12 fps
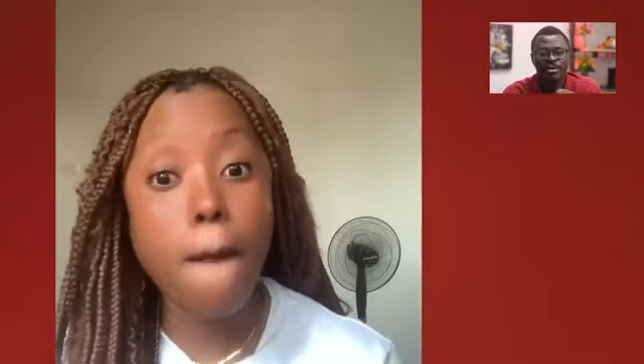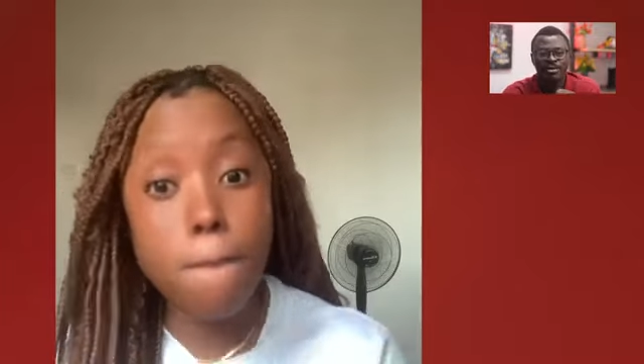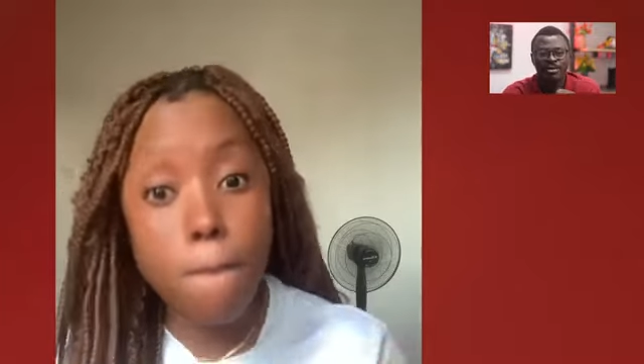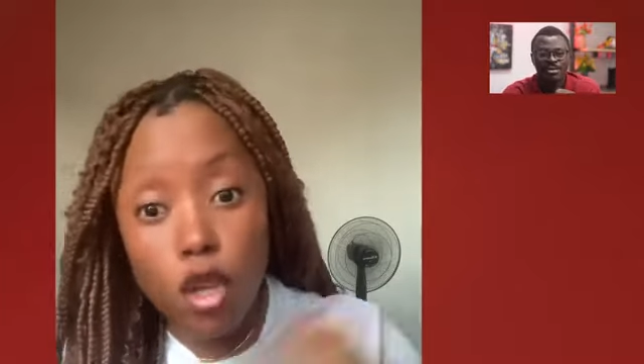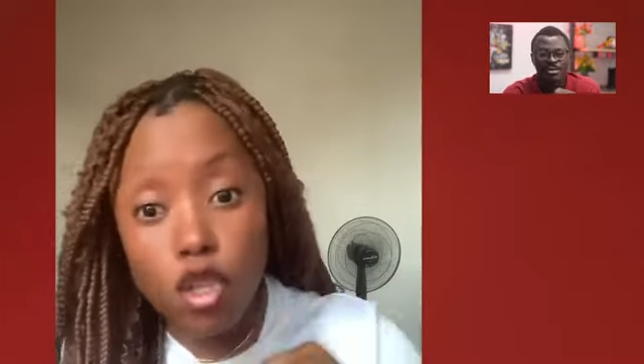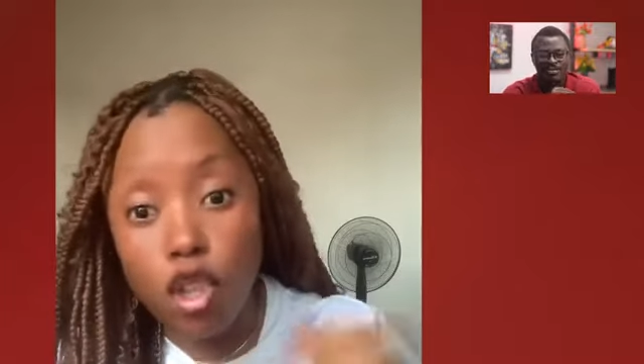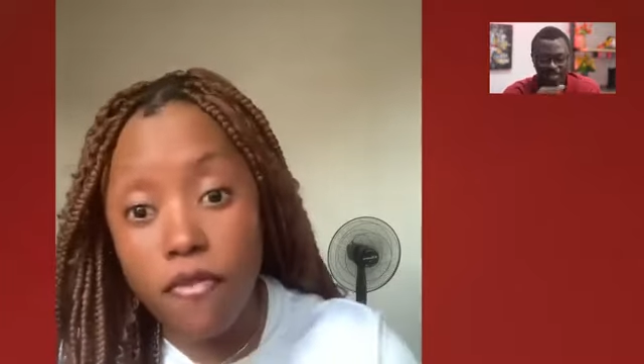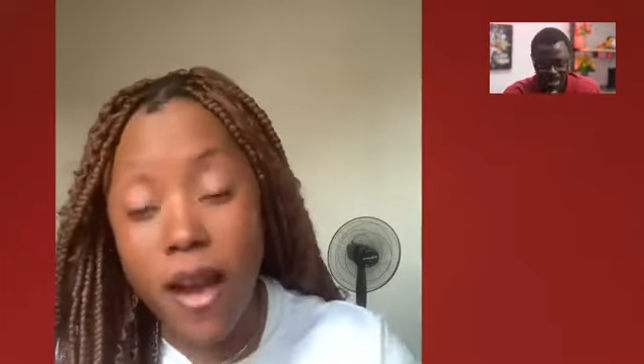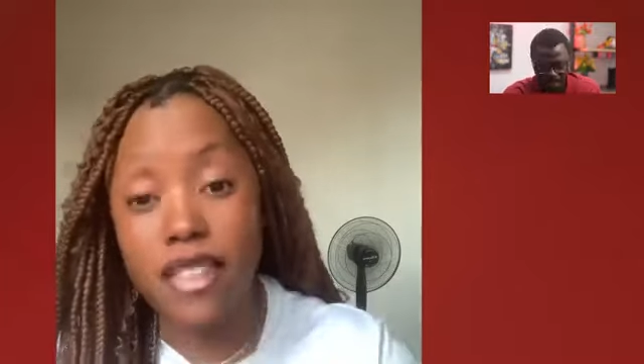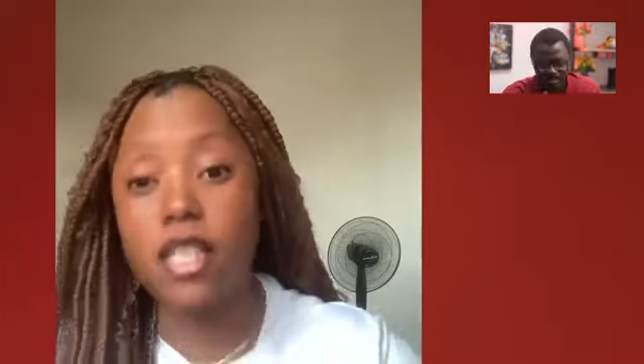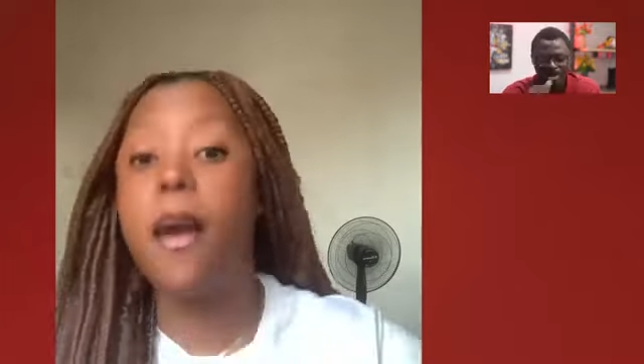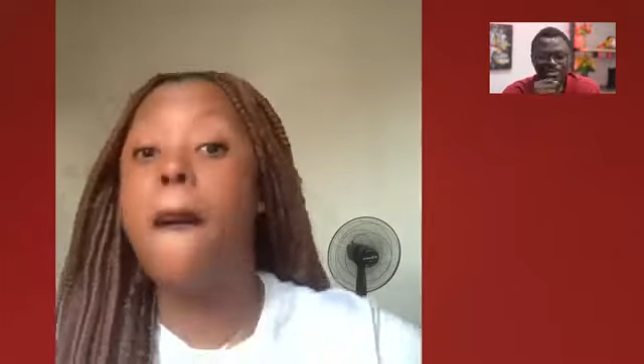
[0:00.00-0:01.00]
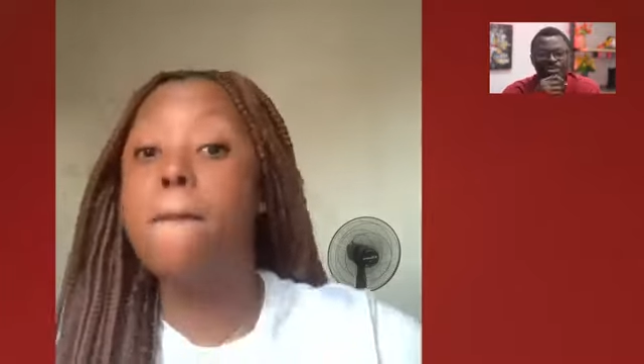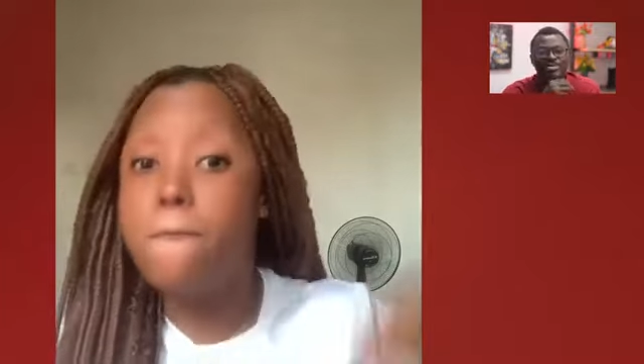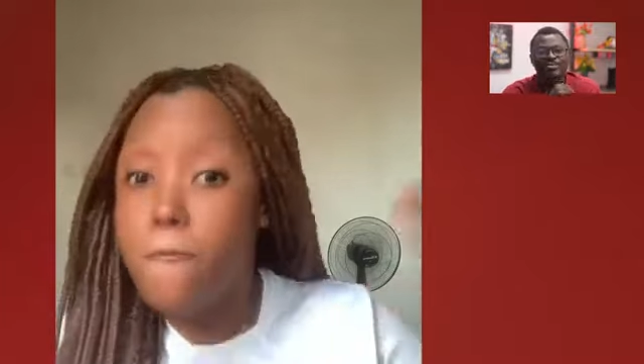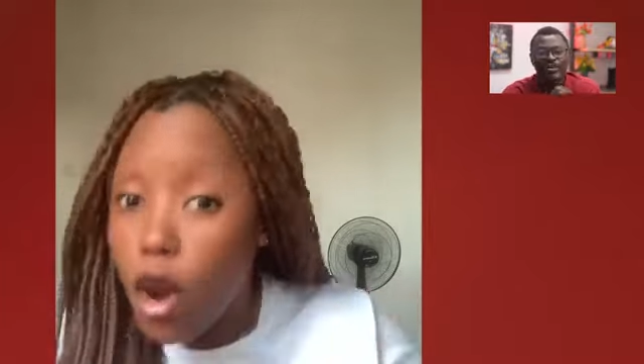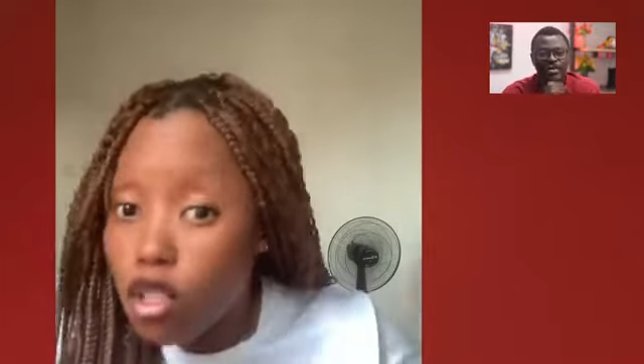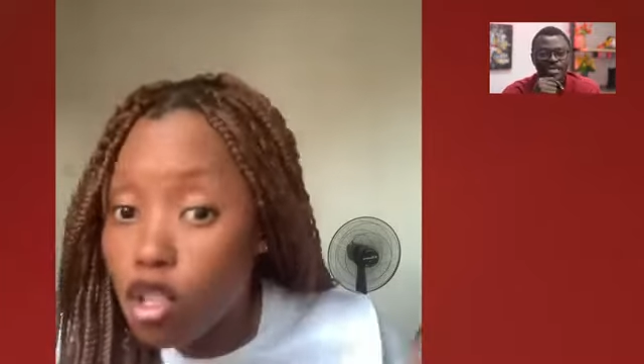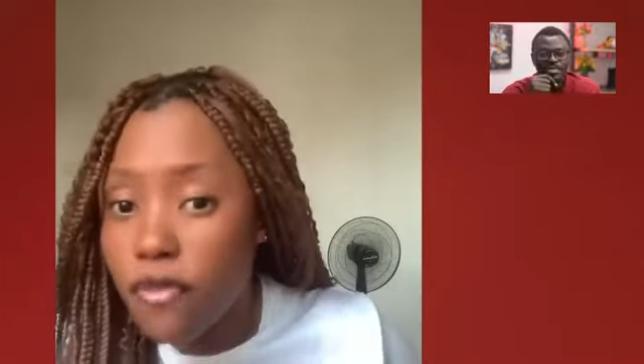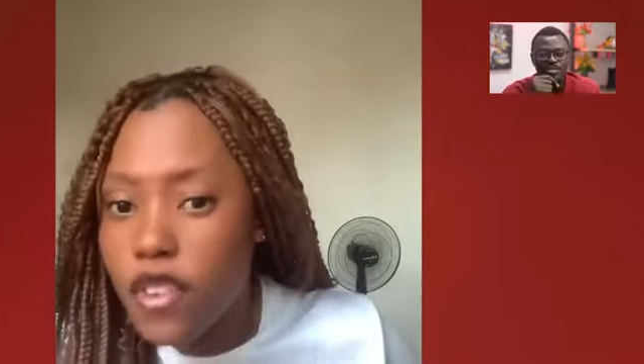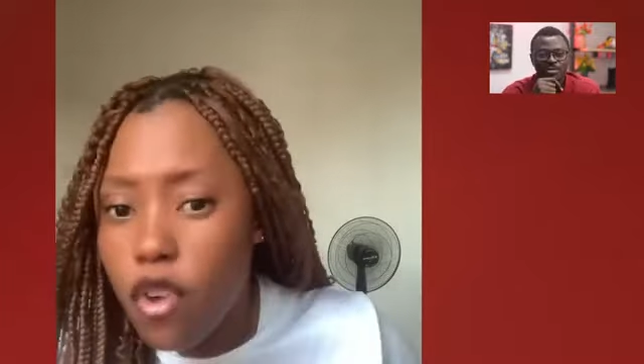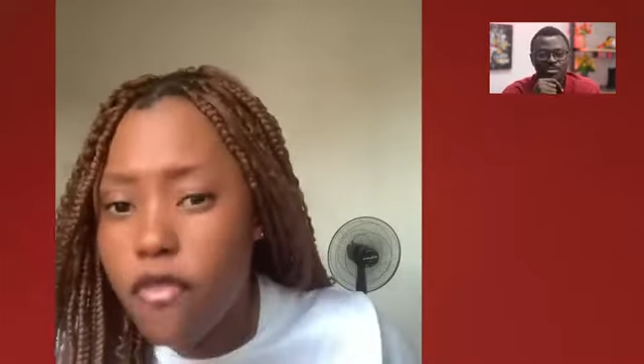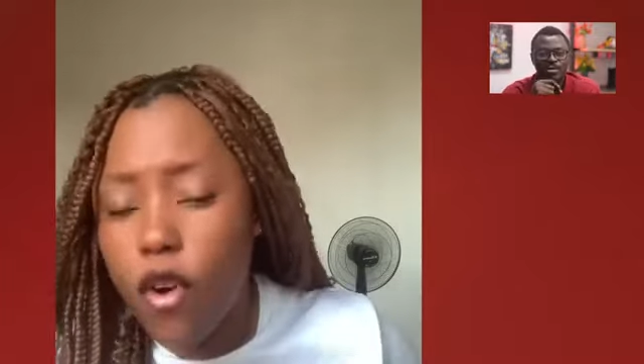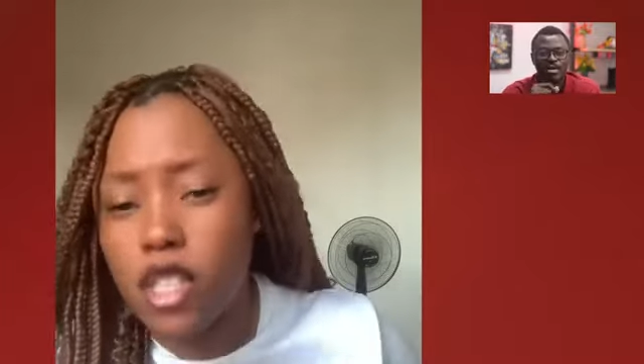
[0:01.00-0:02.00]
Most of
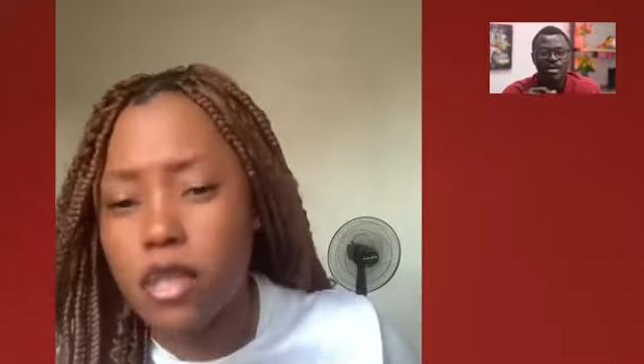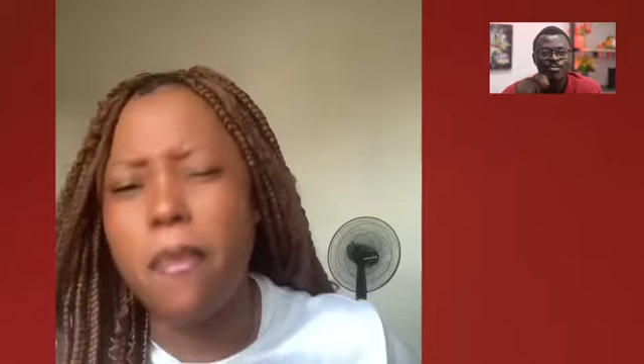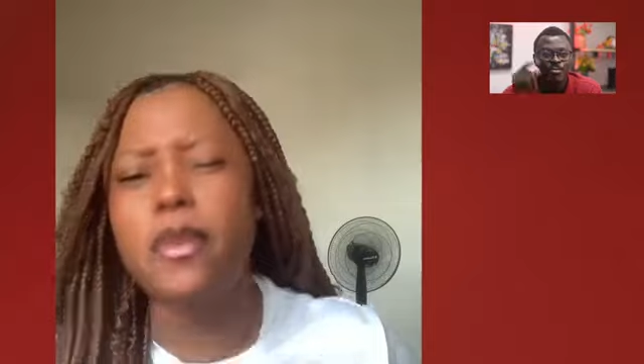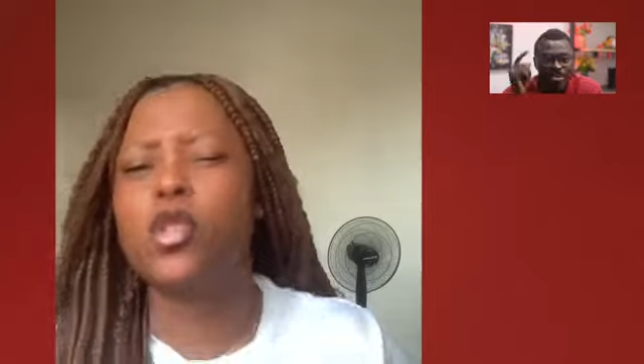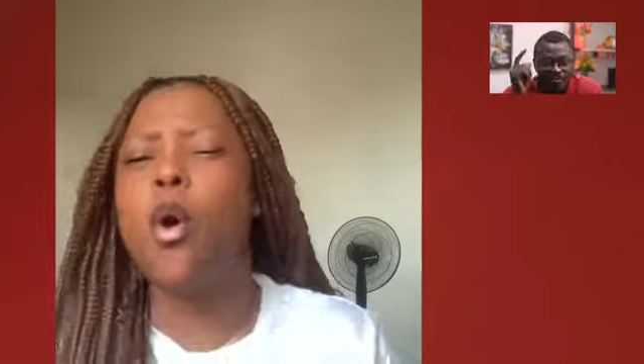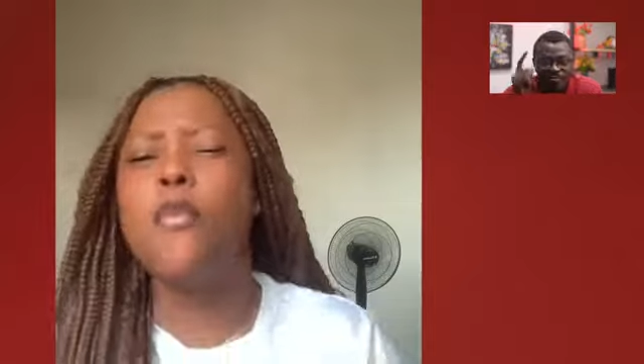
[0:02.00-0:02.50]
new force members,